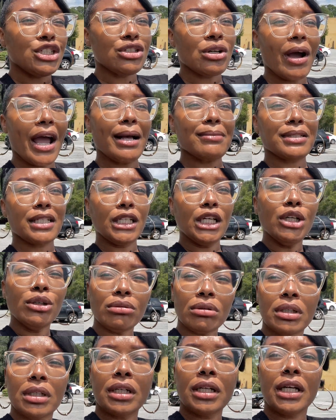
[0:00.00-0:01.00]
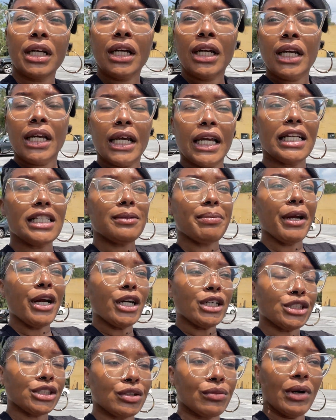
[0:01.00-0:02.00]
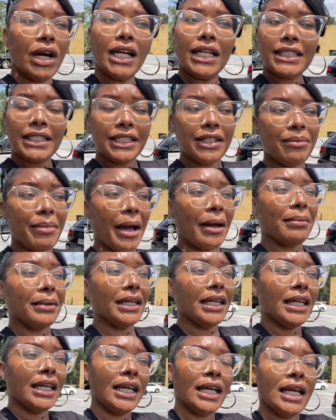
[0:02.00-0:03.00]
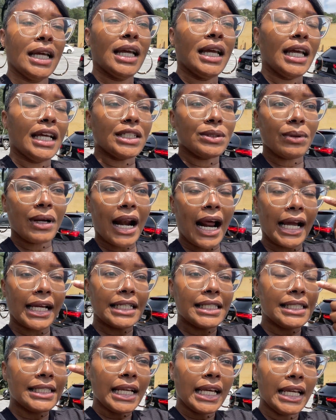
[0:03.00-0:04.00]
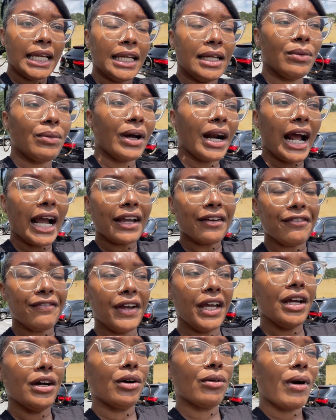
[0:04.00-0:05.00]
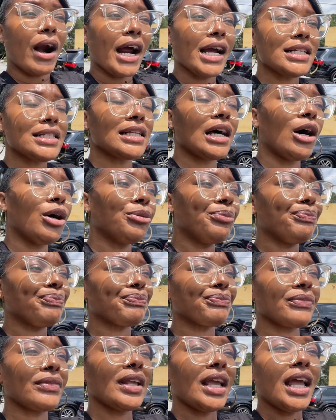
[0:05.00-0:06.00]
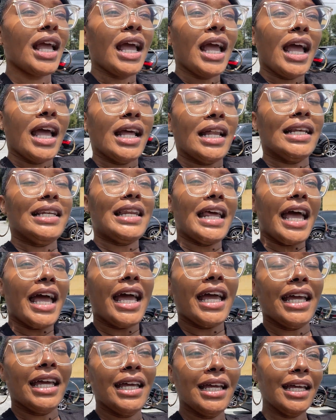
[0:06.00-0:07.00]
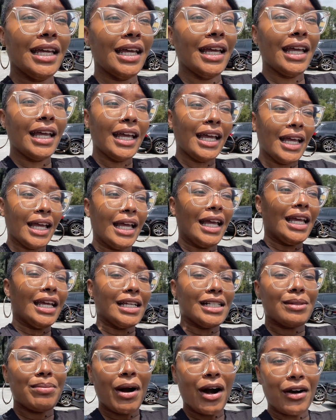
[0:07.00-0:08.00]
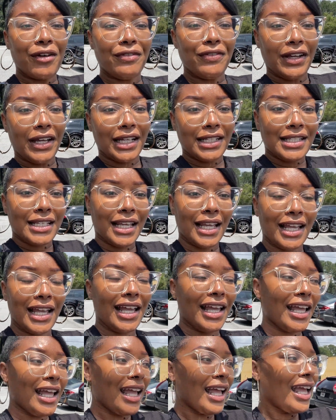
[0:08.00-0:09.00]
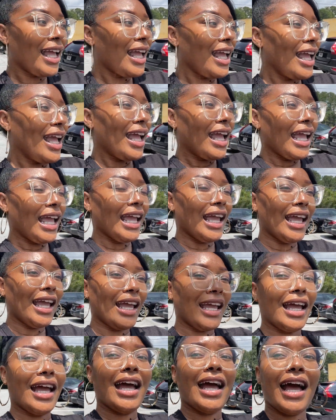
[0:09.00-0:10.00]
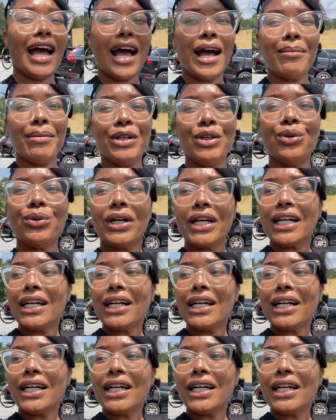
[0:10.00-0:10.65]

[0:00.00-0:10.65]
you know, absolute is spiritual, relative, baby, is what I can see, what I can feel, right? So that is perfect. And I've been doing